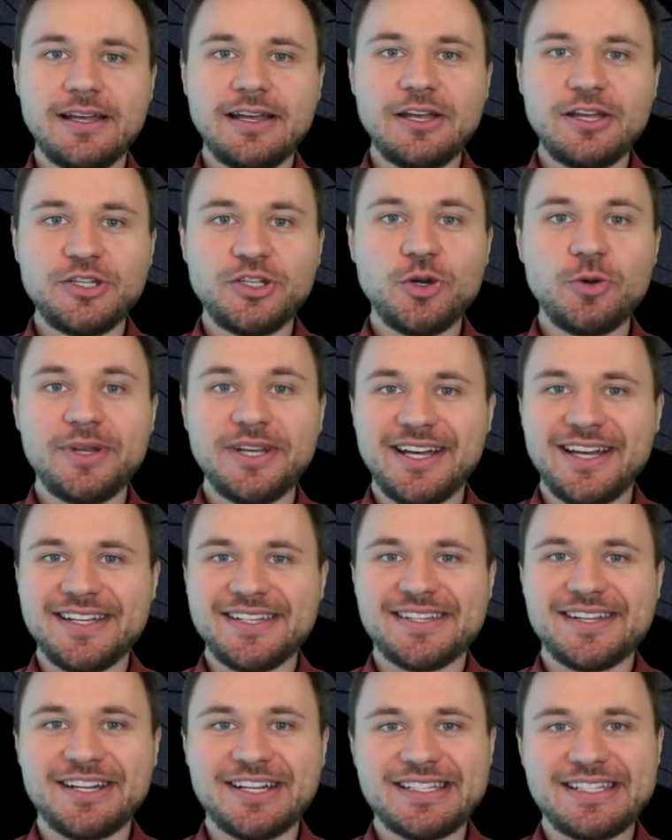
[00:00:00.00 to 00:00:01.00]
Human eyes
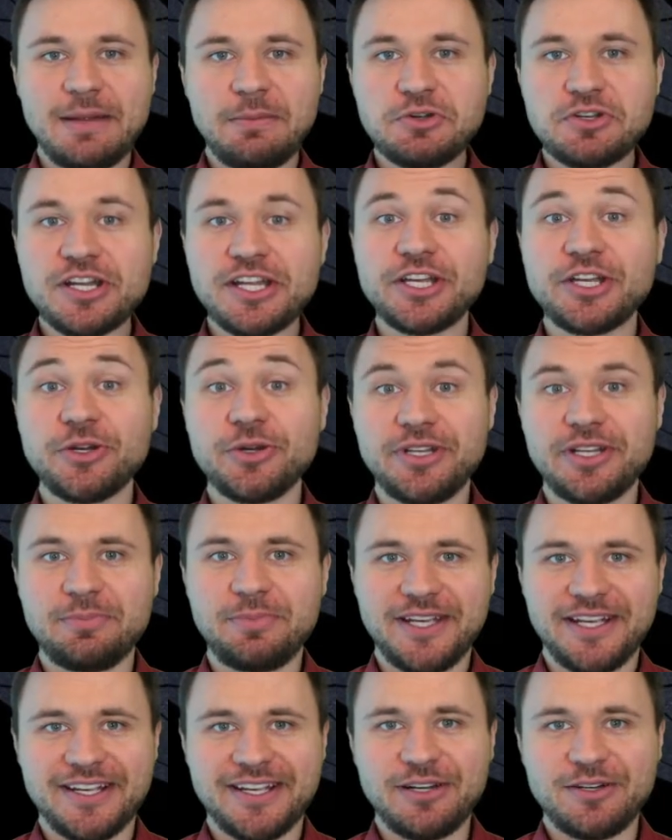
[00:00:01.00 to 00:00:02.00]
are exceptionally good at
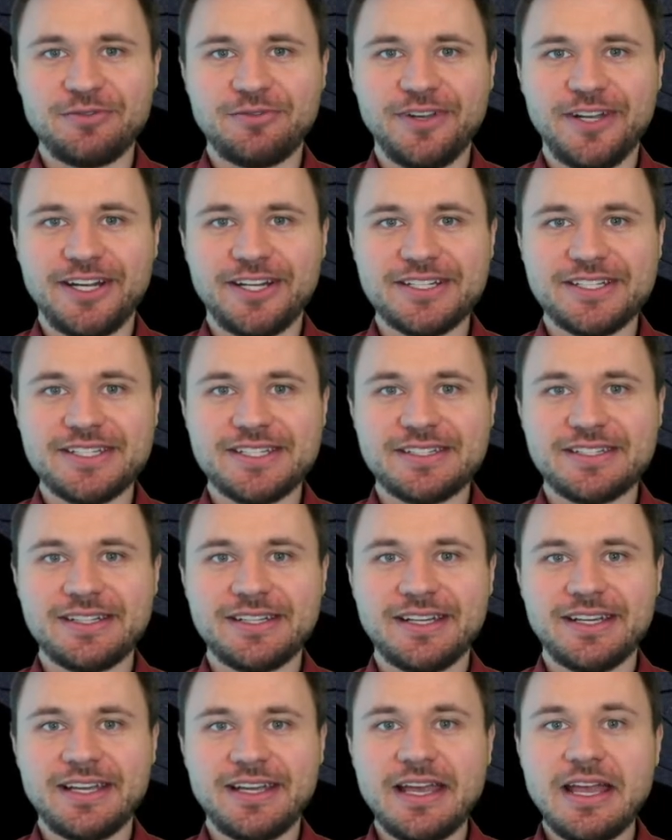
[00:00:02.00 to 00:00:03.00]
picking out flares.
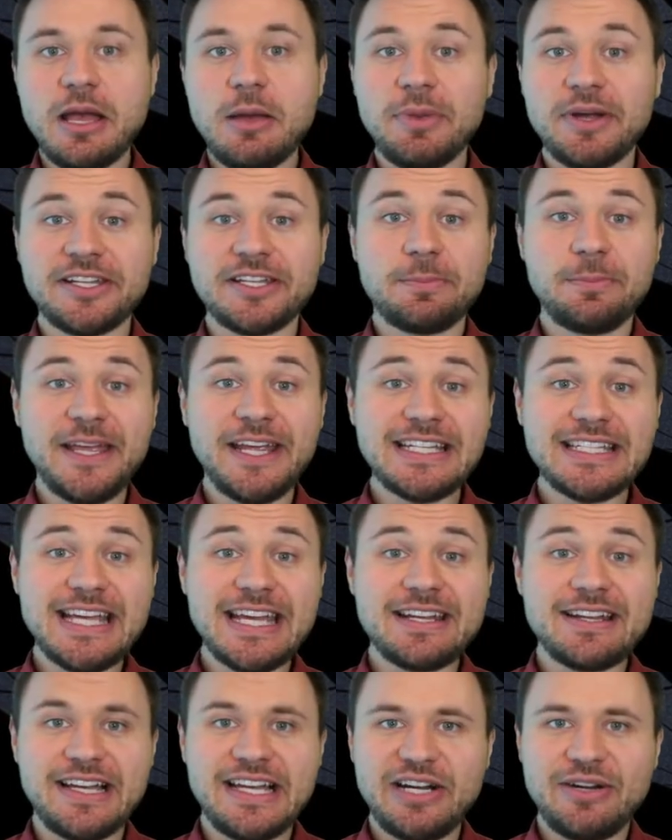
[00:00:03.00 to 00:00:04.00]
But in the big
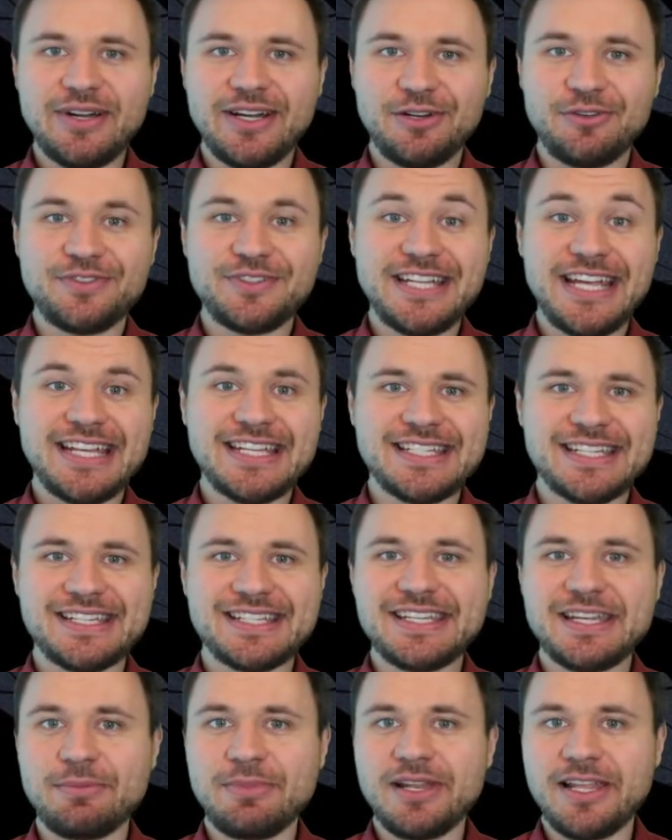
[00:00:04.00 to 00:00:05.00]
data era of TESS and
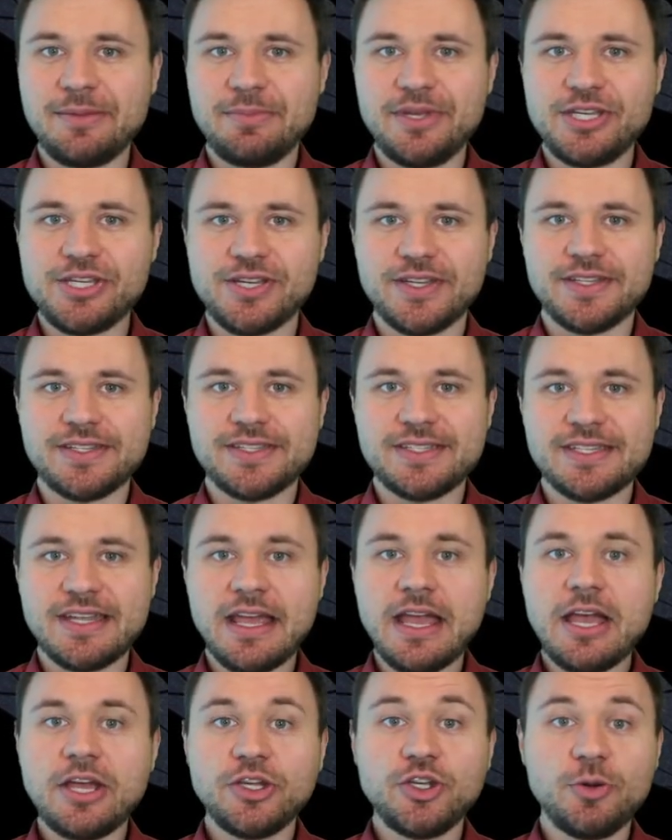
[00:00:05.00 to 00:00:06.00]
similar missions,
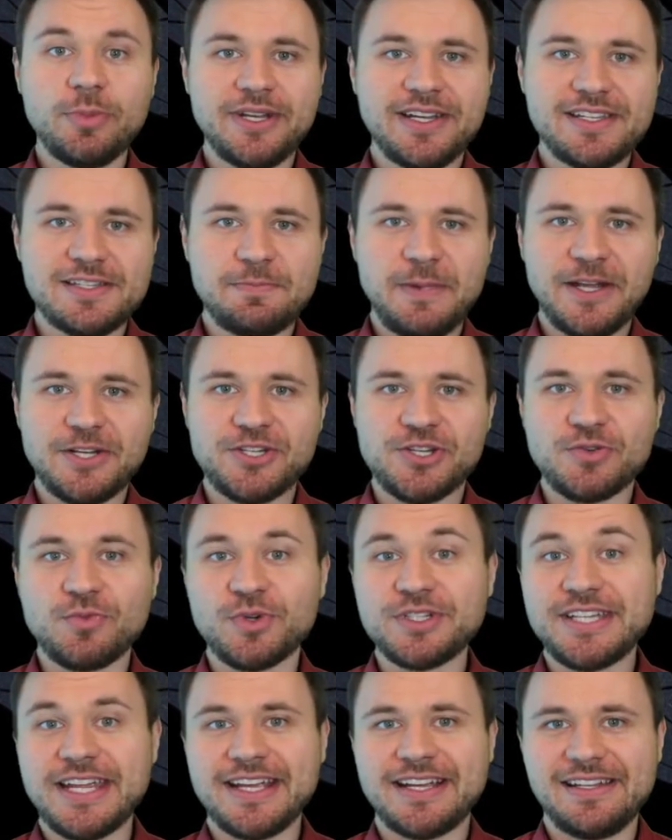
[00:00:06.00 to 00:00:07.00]
human inspection would
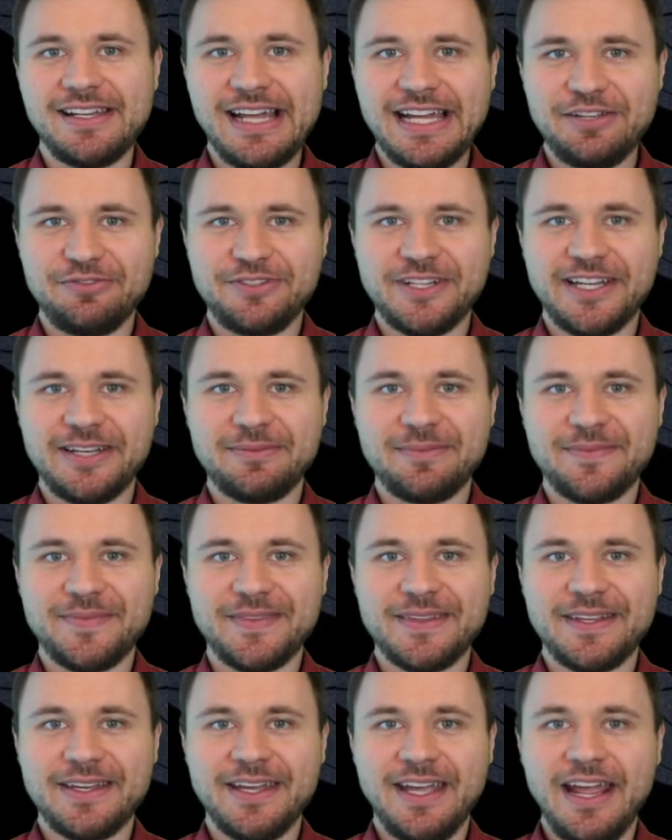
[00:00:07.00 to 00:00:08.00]
take a lifetime.
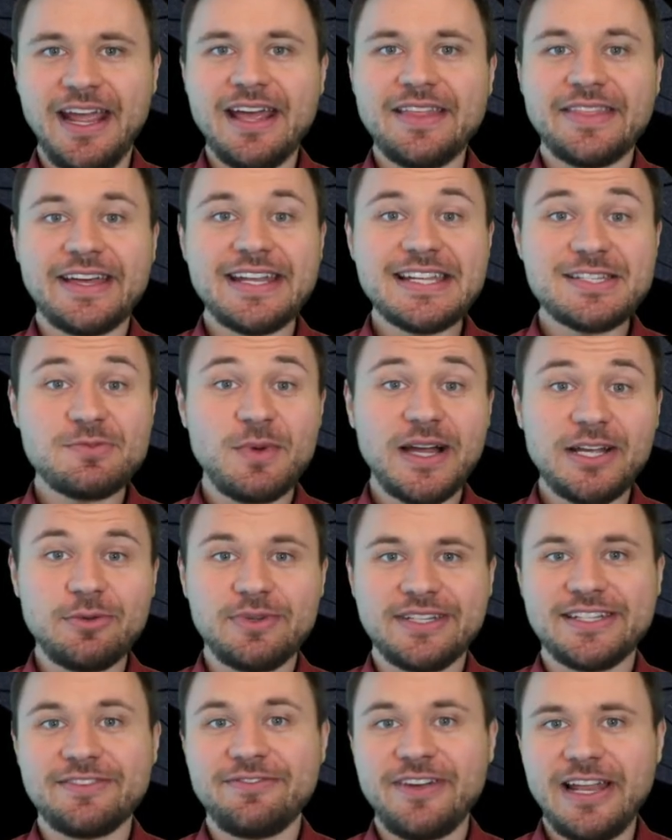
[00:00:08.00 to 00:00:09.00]
That is why we
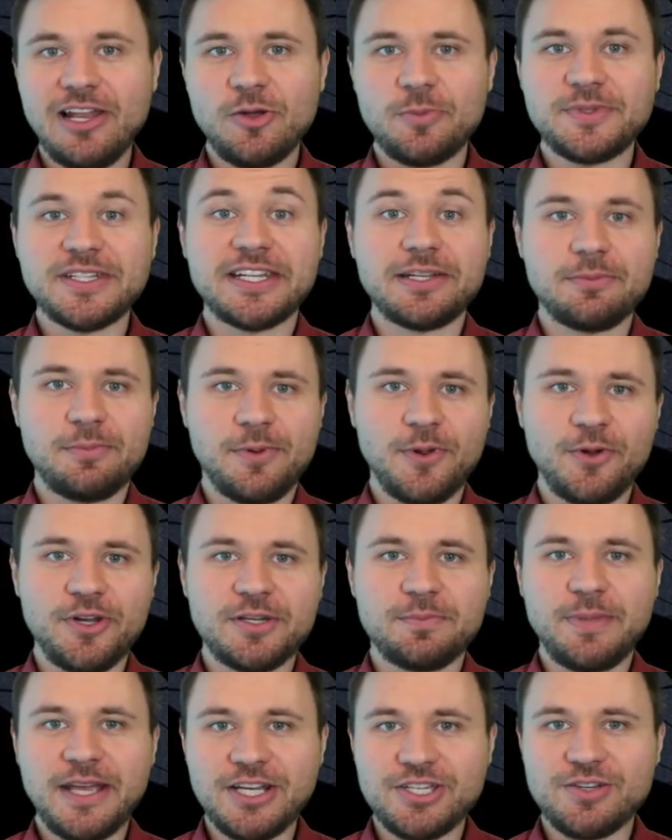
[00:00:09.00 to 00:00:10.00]
developed and employed
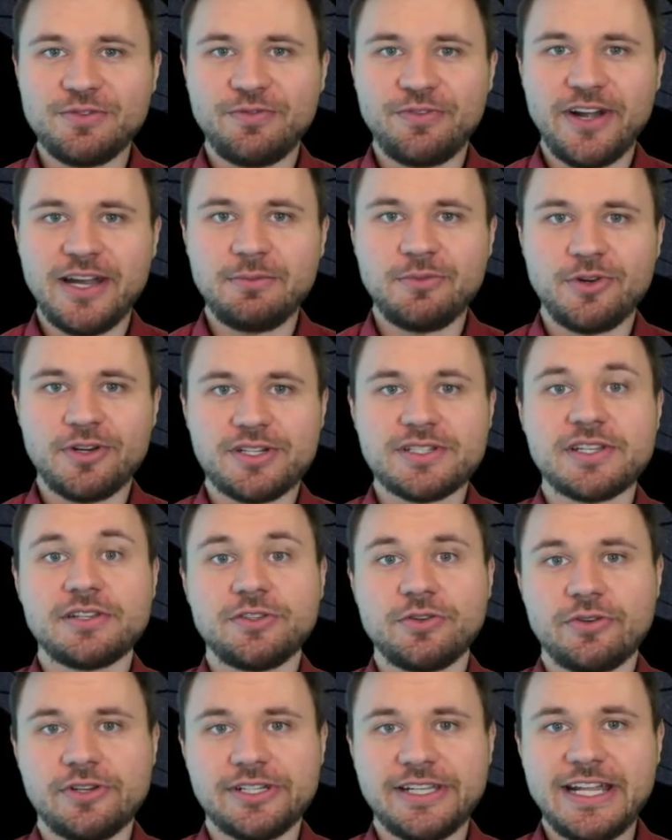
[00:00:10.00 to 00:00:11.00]
Bayesian frameworks and
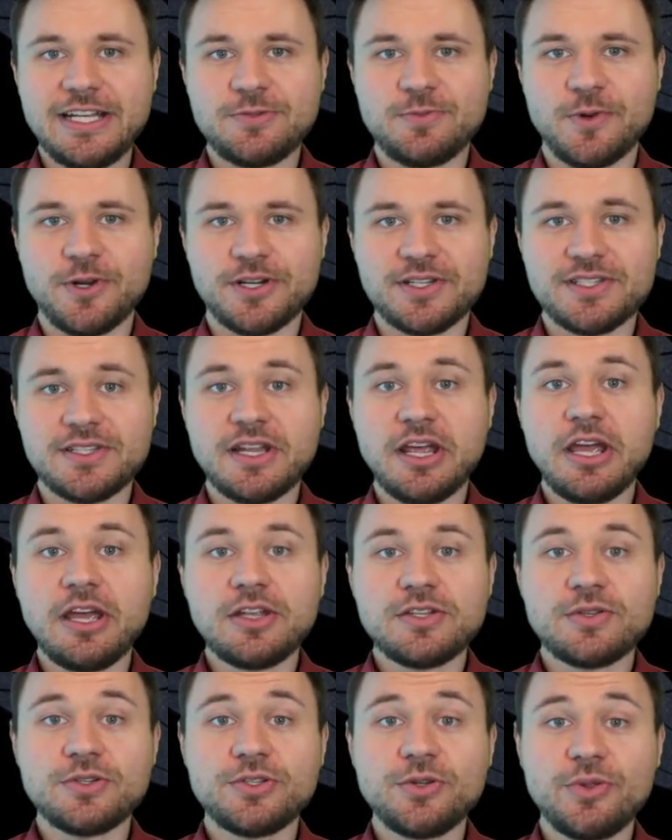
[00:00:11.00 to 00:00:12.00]
neural networks
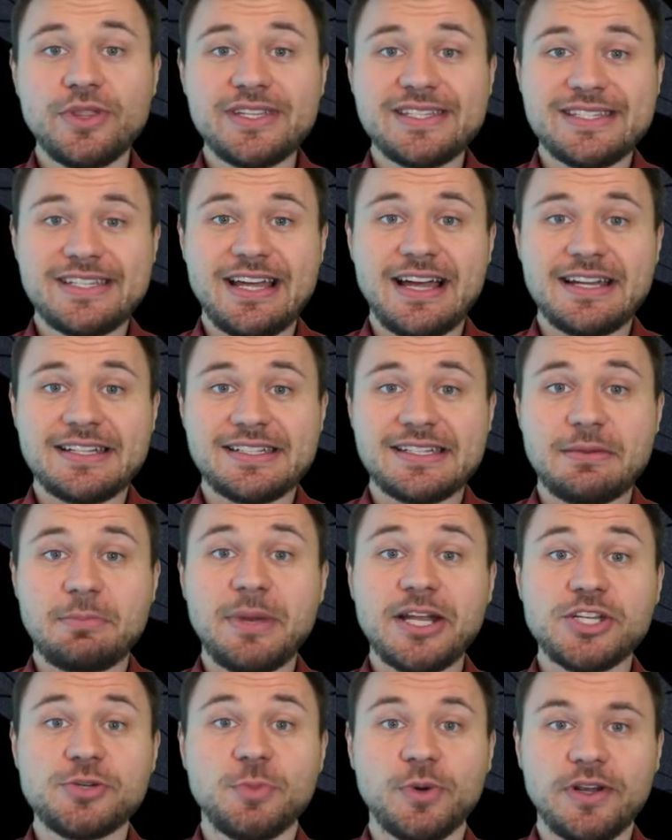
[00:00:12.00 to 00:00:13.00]
to do this task
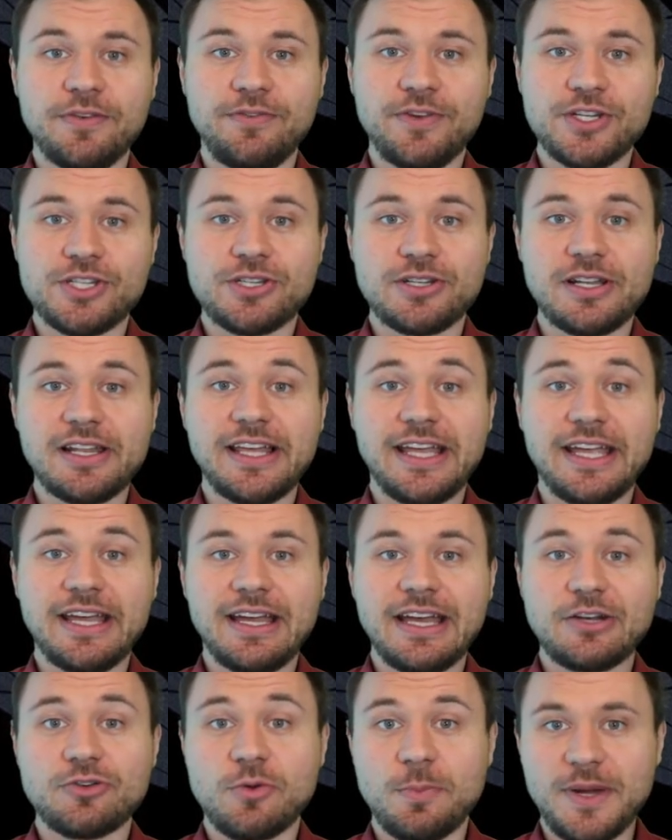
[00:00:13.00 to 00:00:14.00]
much more efficiently
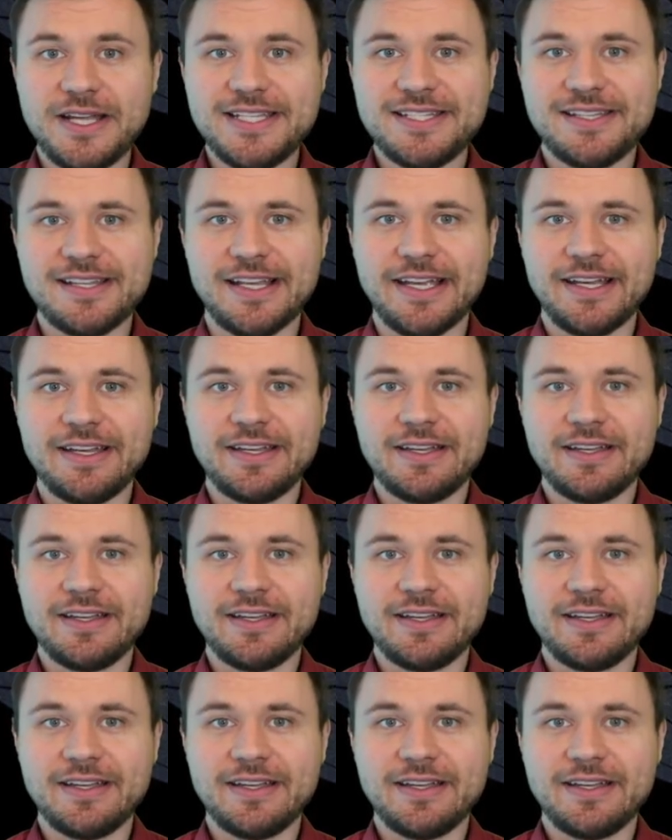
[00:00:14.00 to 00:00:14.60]
and robustly.